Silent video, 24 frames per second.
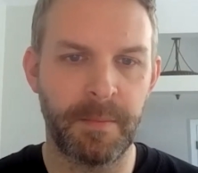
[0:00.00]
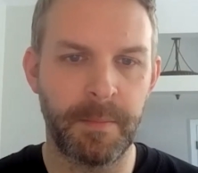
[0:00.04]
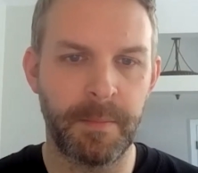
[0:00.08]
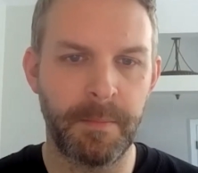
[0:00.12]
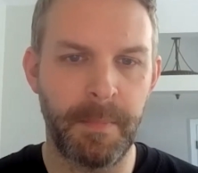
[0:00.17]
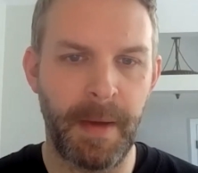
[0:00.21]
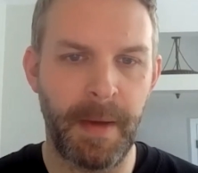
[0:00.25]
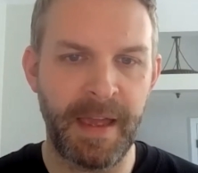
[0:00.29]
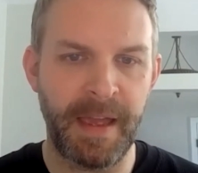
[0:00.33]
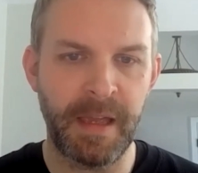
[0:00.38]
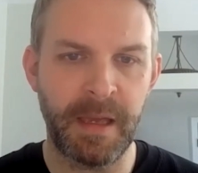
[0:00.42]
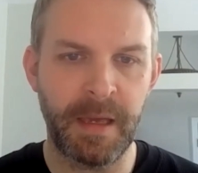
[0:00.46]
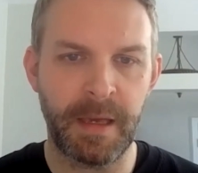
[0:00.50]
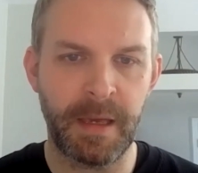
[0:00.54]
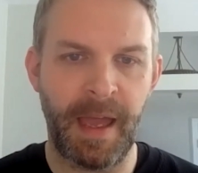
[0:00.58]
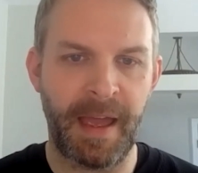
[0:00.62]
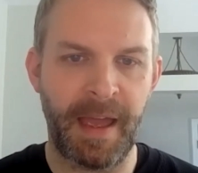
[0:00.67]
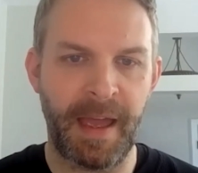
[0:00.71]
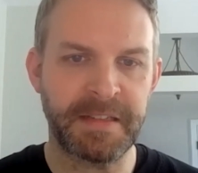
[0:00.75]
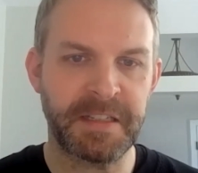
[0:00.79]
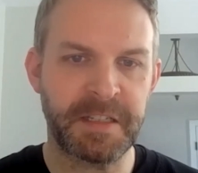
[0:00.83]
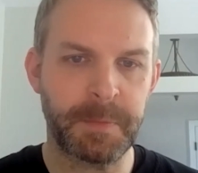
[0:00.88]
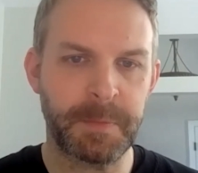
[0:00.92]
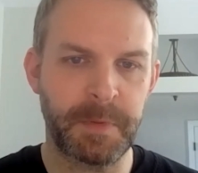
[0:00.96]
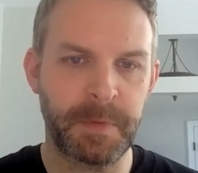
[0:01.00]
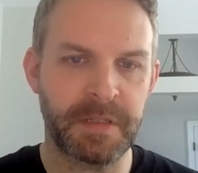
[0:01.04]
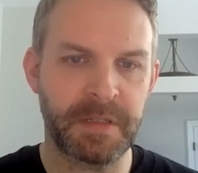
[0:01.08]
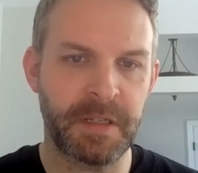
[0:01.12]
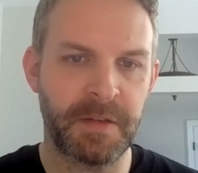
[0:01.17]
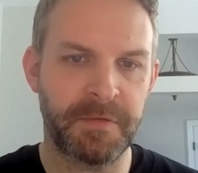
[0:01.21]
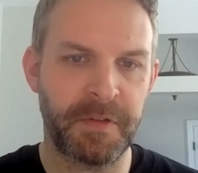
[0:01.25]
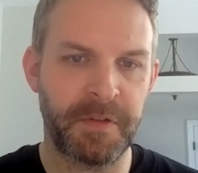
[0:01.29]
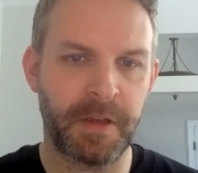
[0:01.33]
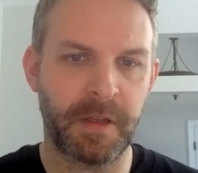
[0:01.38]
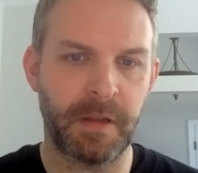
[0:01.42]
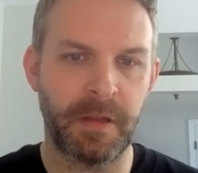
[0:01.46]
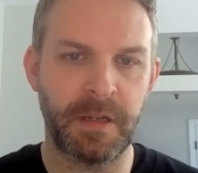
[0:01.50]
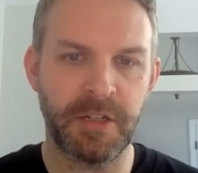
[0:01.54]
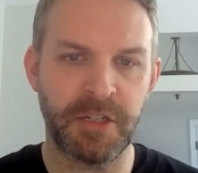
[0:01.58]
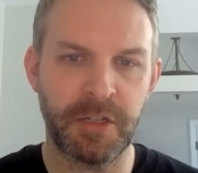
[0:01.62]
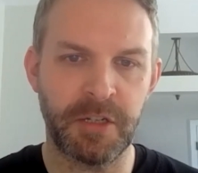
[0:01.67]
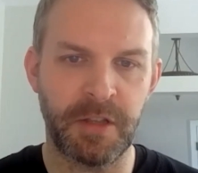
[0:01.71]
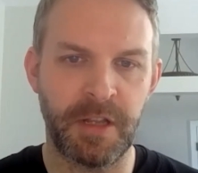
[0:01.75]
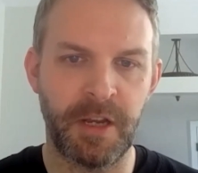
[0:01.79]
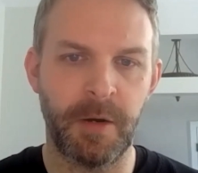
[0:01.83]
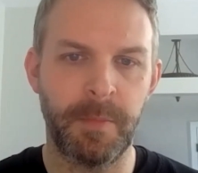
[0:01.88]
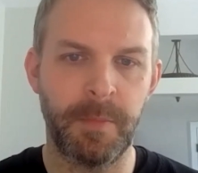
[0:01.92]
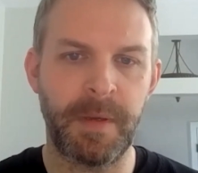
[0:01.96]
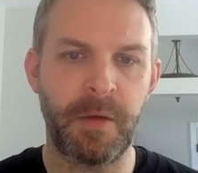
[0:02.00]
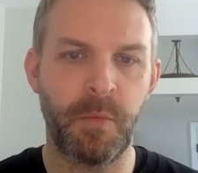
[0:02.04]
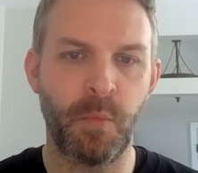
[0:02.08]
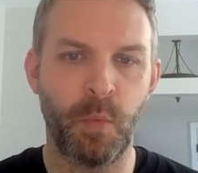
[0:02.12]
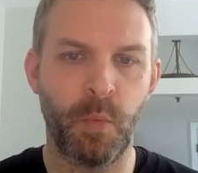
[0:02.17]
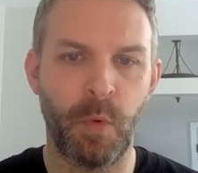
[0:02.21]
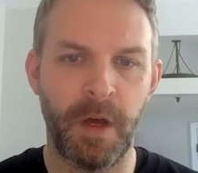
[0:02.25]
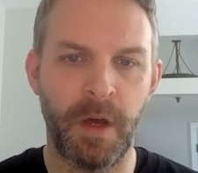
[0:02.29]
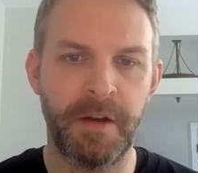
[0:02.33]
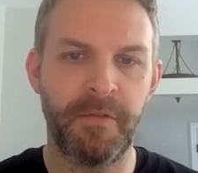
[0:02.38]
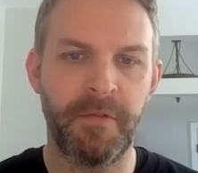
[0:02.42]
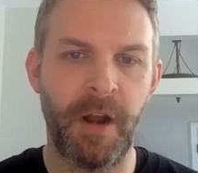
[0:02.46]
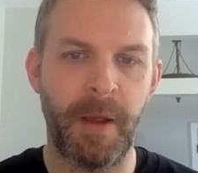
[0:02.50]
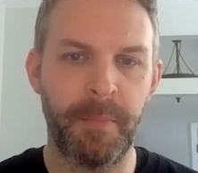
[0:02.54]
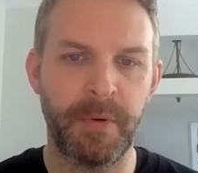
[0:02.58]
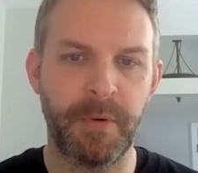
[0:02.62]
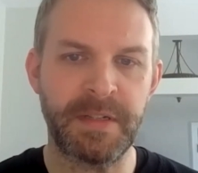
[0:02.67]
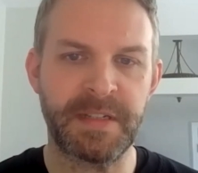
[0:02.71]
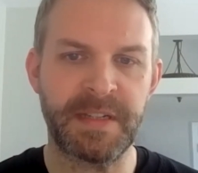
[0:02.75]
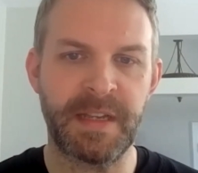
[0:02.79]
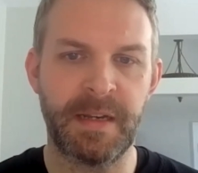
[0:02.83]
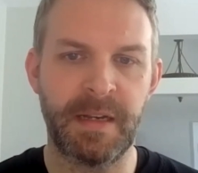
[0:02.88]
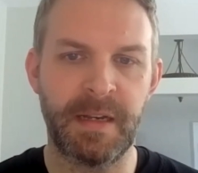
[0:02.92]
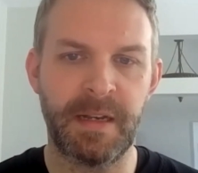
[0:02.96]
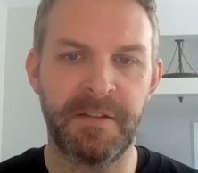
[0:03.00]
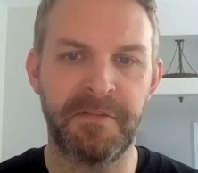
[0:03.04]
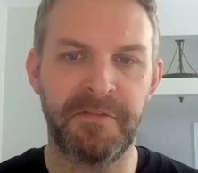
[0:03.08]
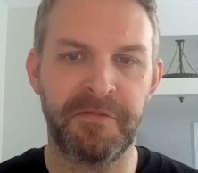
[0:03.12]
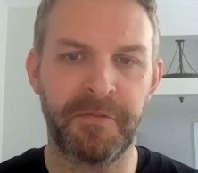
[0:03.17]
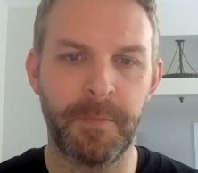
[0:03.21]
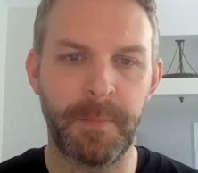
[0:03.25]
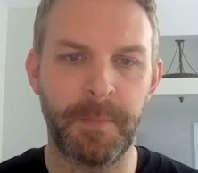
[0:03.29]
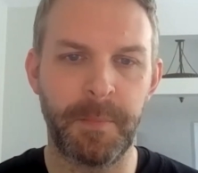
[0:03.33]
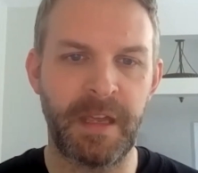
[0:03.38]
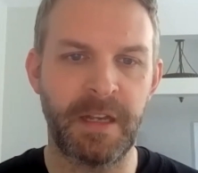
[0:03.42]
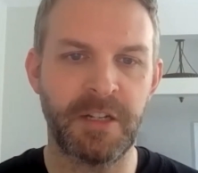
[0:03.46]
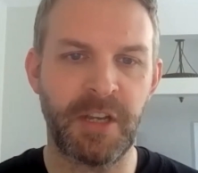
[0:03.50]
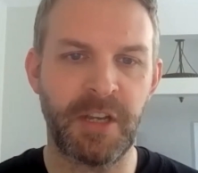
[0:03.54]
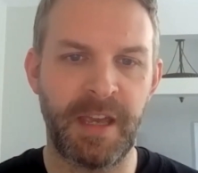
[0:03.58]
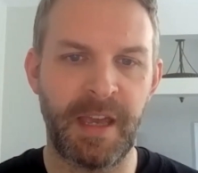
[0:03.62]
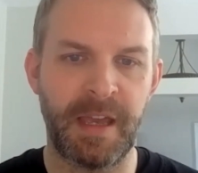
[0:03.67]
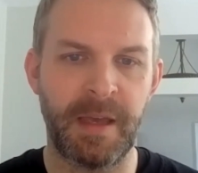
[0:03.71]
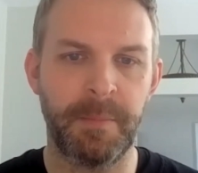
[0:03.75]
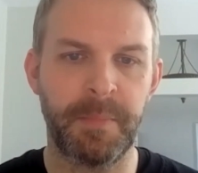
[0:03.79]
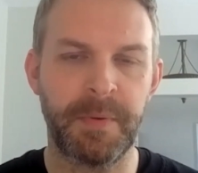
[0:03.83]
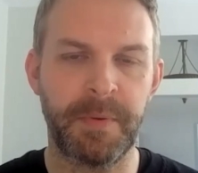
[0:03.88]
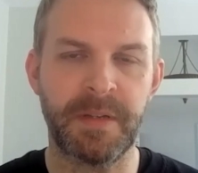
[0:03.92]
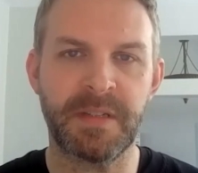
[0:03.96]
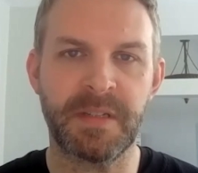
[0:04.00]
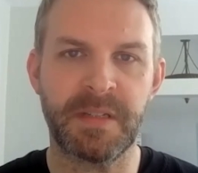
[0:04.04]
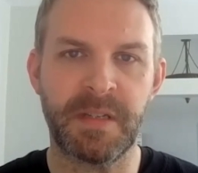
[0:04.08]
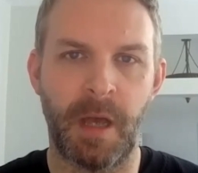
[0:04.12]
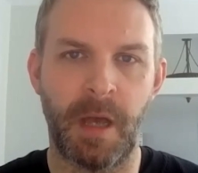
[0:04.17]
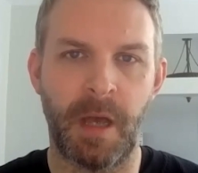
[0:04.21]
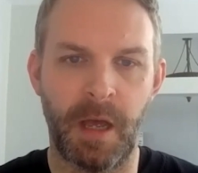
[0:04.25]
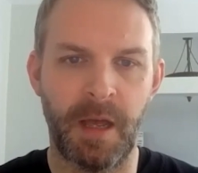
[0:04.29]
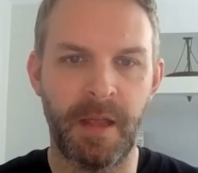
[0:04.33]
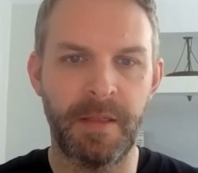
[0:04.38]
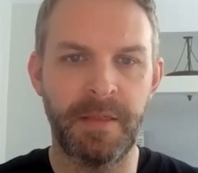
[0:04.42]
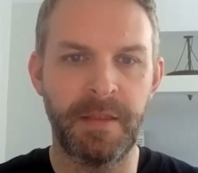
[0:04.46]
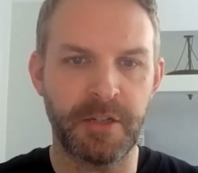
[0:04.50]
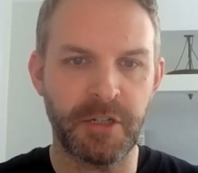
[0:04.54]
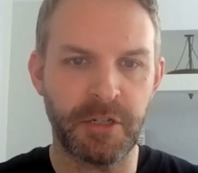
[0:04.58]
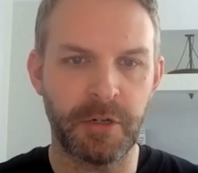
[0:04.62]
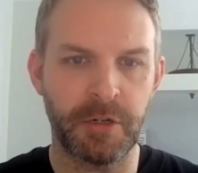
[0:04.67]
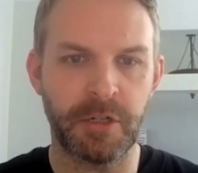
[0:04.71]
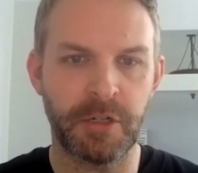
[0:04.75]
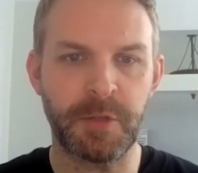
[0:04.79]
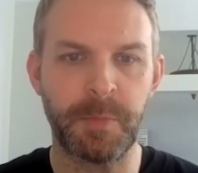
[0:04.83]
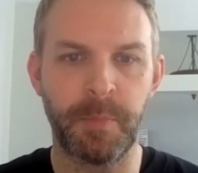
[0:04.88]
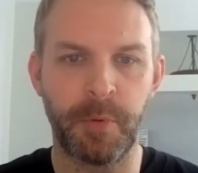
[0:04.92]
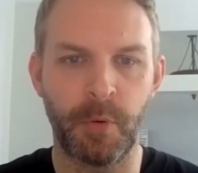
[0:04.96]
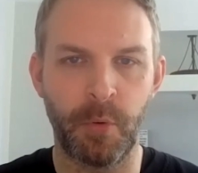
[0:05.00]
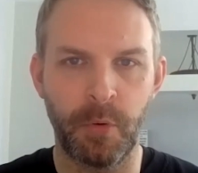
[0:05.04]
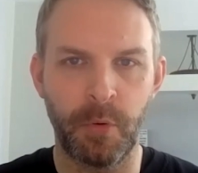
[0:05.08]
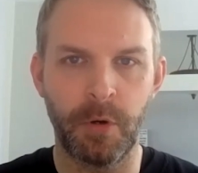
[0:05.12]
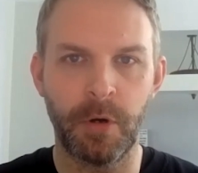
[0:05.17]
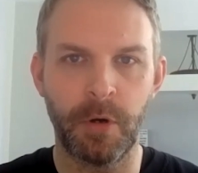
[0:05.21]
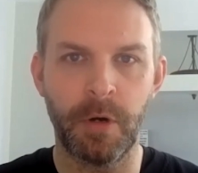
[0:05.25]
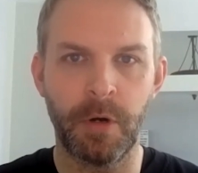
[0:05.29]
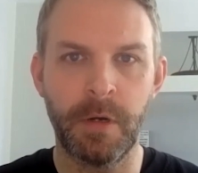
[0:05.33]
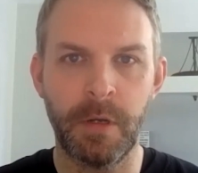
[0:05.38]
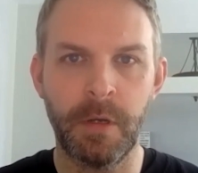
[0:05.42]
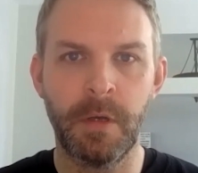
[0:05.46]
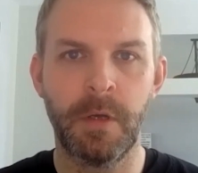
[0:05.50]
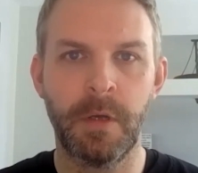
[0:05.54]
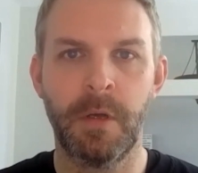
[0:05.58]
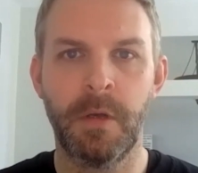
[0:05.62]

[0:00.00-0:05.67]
Mike asked specifically, should there be one representative from each campus on the church board